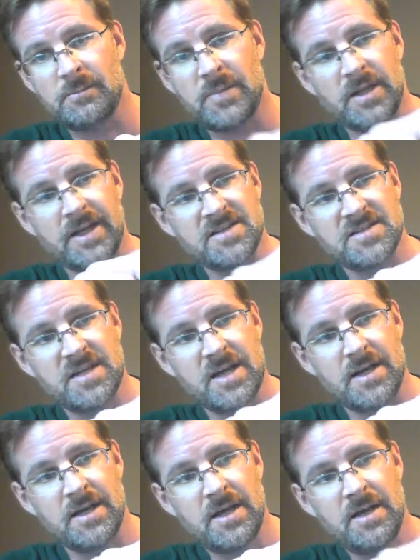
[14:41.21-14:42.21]
But like I
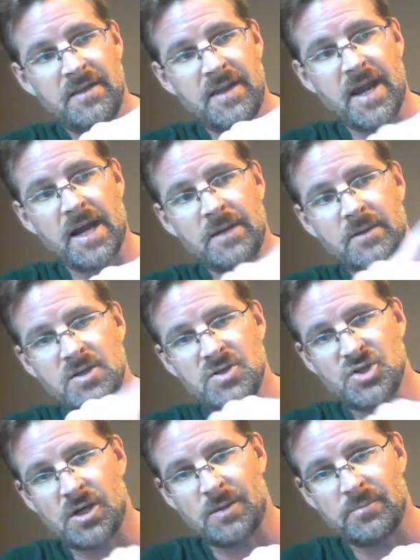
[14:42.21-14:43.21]
said, the attic can
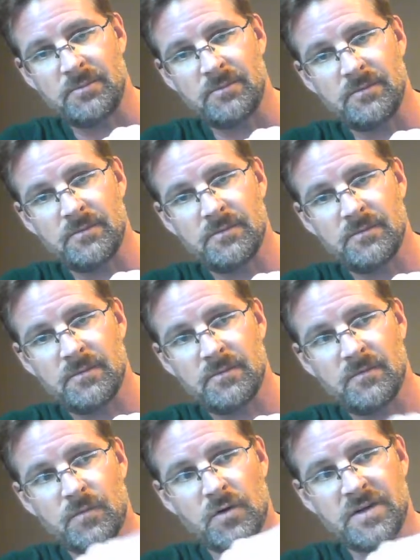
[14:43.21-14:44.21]
jump
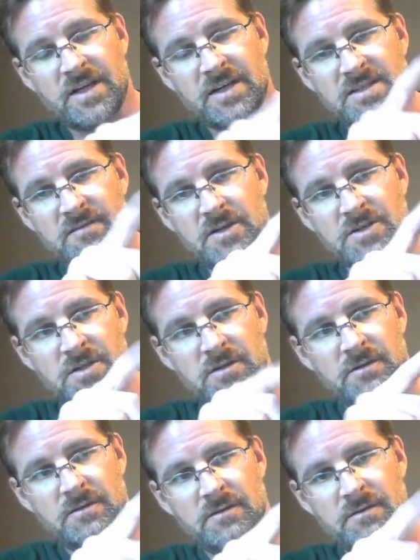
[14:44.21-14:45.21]
vortex
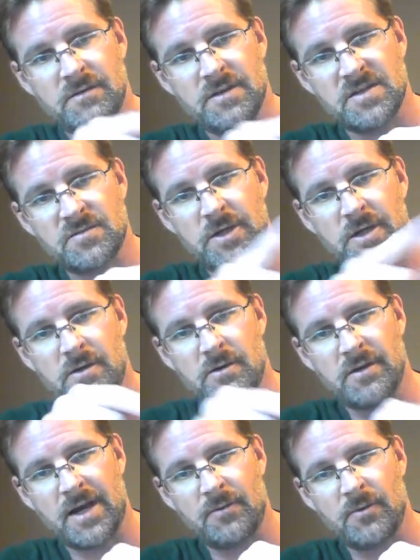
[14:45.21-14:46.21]
division this way
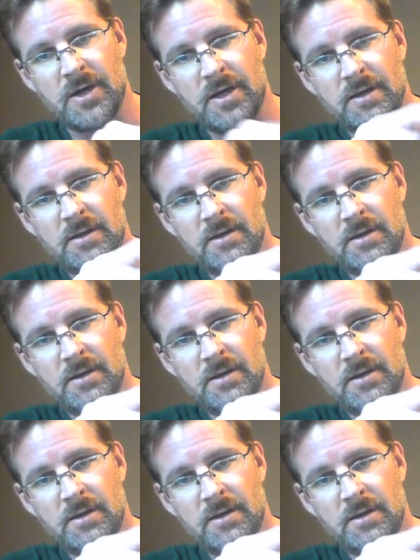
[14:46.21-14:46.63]
or that way.